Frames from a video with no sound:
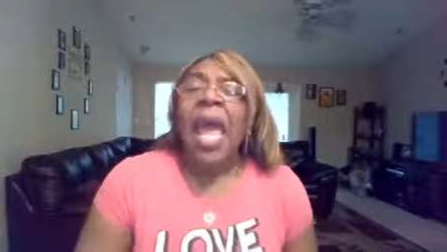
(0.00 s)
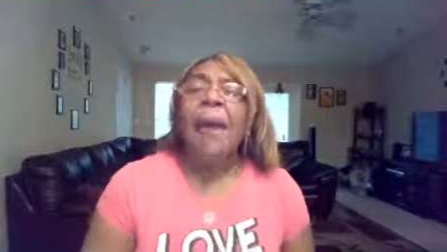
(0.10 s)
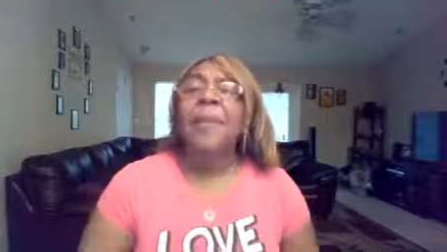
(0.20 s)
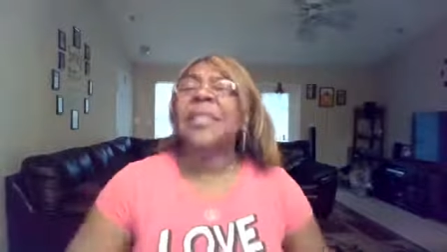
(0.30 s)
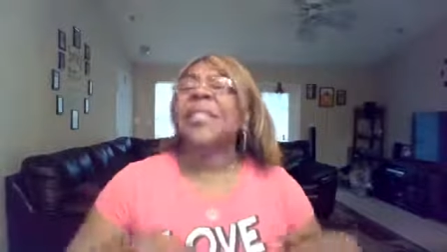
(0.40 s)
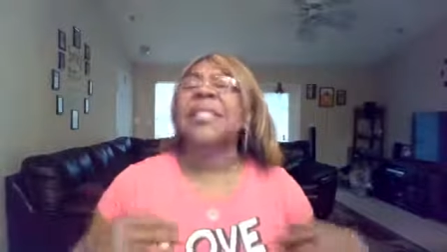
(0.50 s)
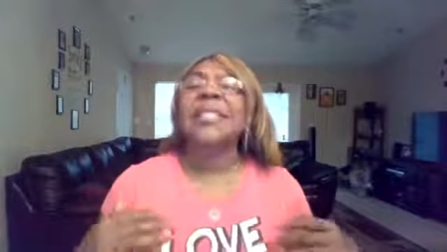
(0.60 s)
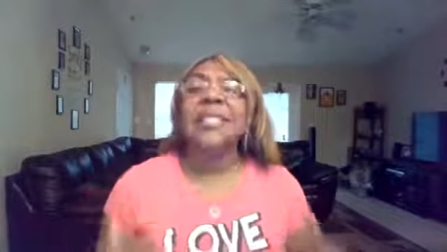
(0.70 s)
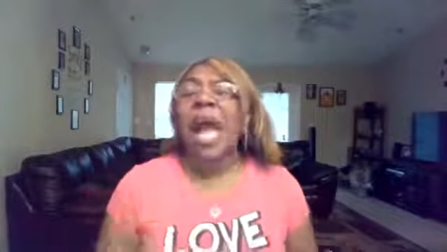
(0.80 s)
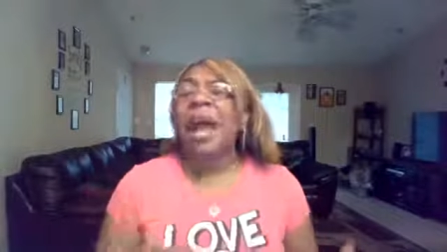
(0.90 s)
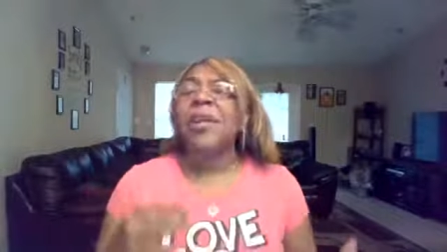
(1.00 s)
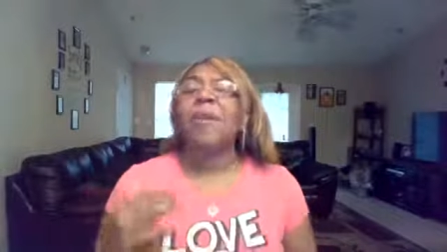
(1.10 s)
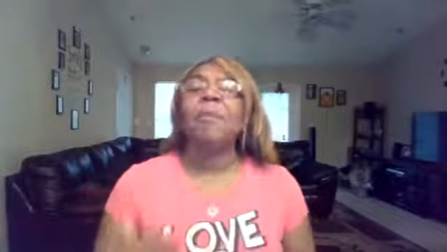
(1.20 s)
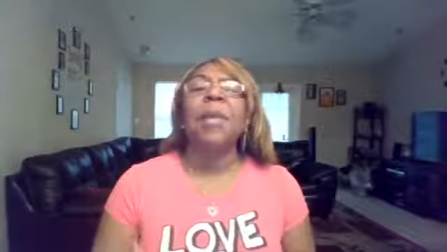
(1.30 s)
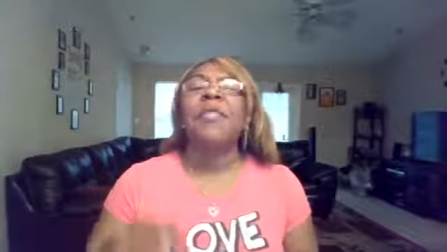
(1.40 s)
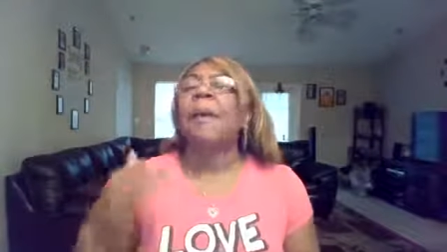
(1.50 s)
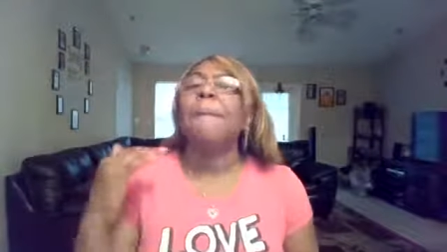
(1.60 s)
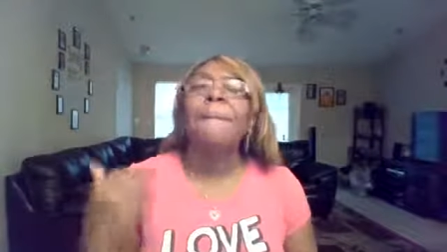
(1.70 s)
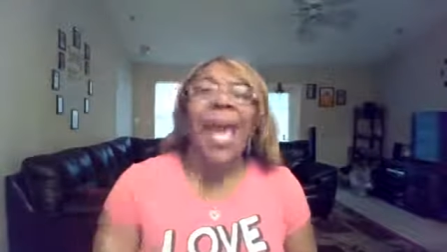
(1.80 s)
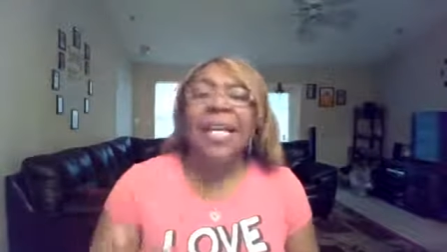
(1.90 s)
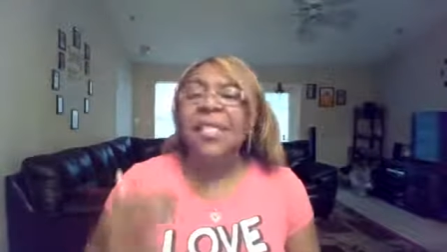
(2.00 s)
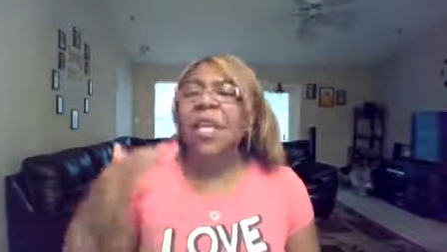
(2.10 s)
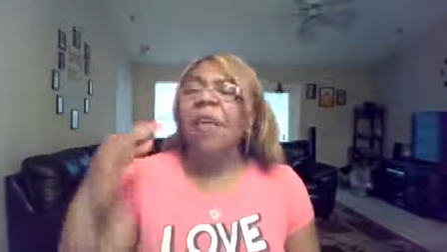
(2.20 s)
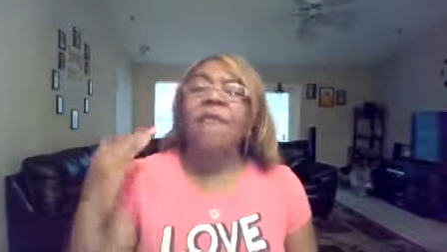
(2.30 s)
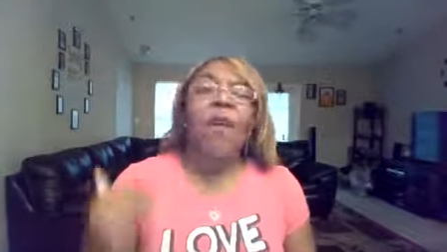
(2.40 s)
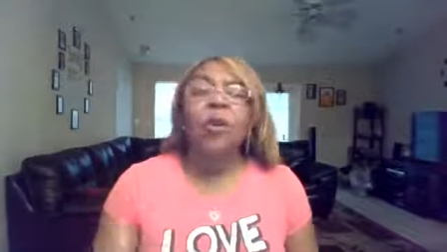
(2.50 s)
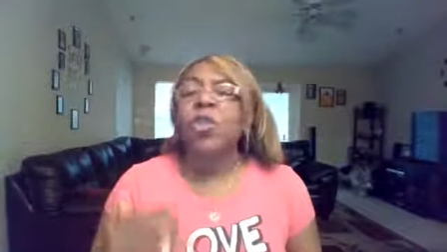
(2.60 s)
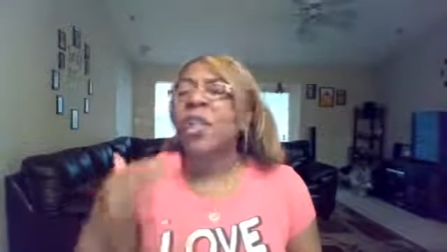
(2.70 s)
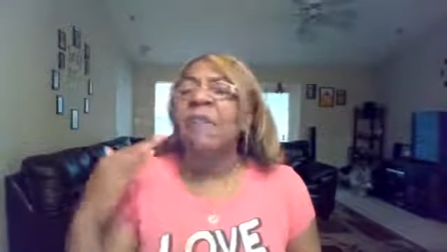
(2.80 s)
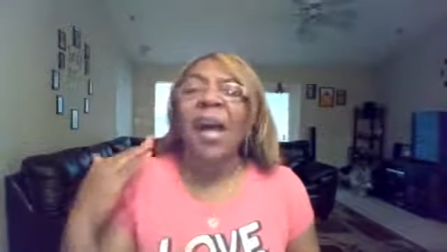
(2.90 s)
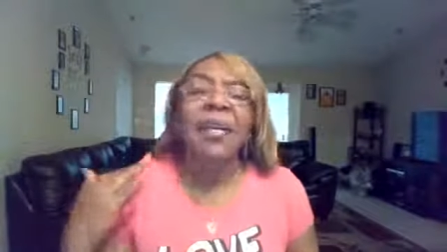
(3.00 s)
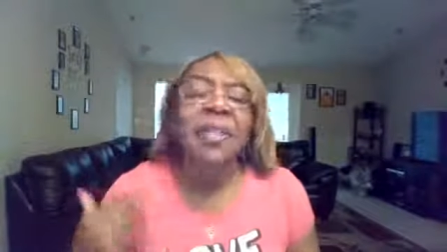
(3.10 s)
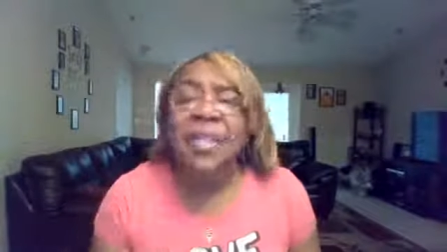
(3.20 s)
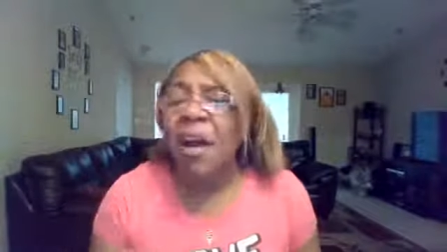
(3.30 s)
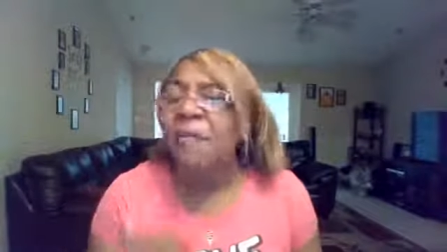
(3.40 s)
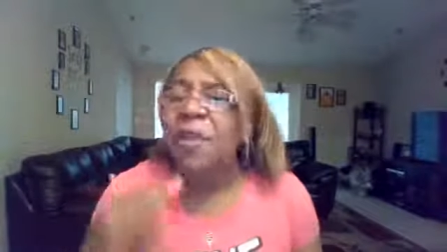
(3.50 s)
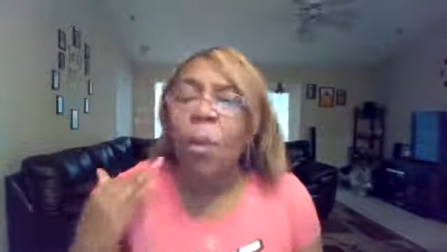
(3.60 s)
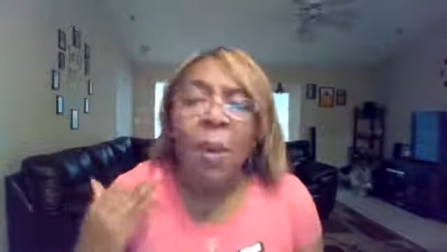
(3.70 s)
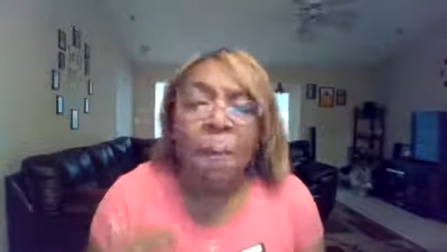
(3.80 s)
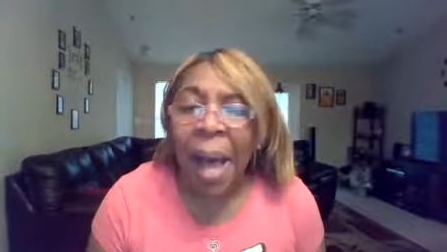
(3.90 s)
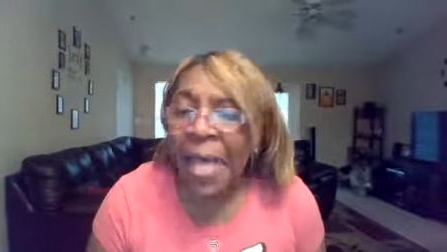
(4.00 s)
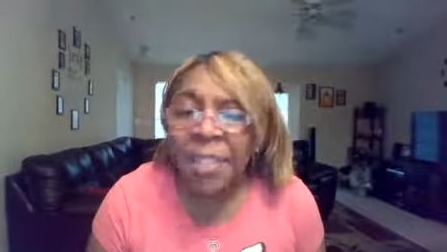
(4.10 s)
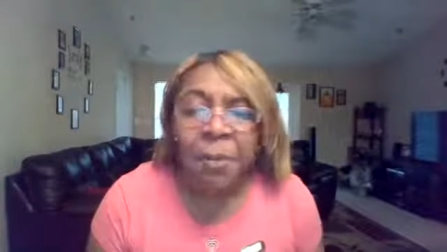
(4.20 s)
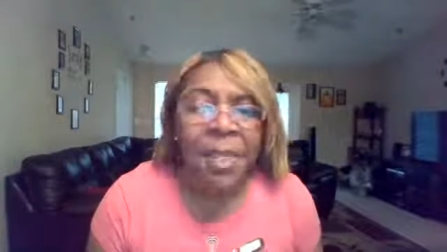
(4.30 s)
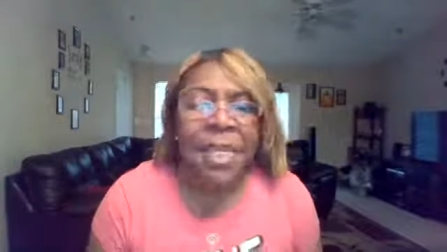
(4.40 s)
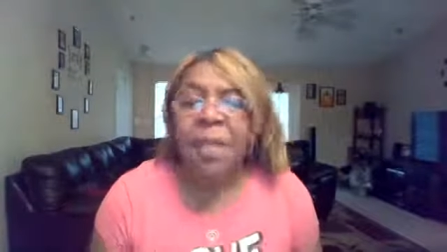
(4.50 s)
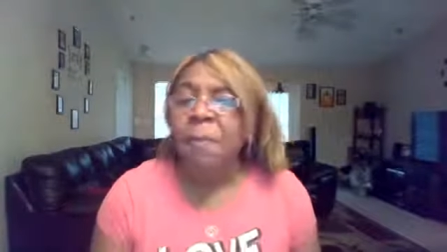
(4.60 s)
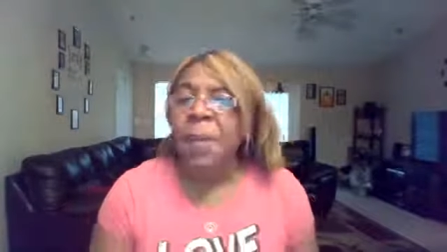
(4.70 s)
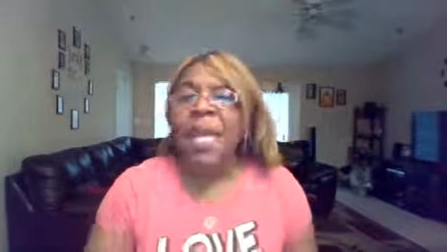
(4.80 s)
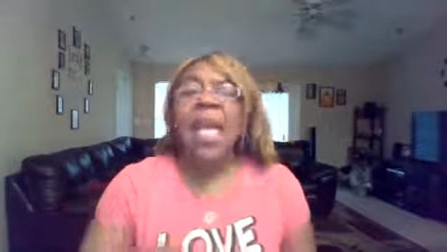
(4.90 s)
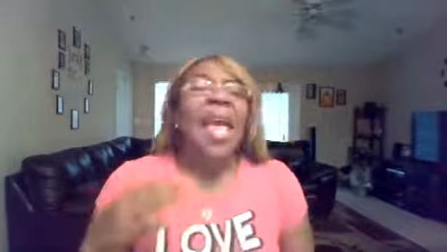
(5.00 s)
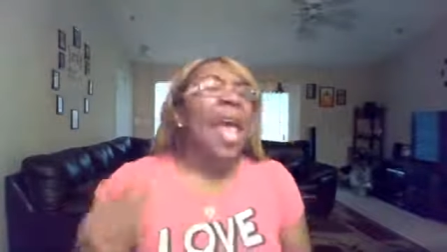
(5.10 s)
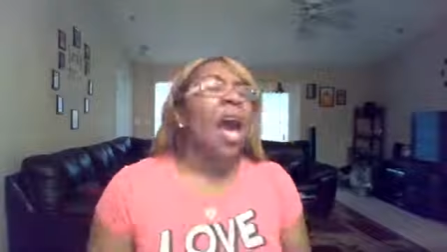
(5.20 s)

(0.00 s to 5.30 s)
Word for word: Help us to desire to be the best version of ourselves that we possibly can be.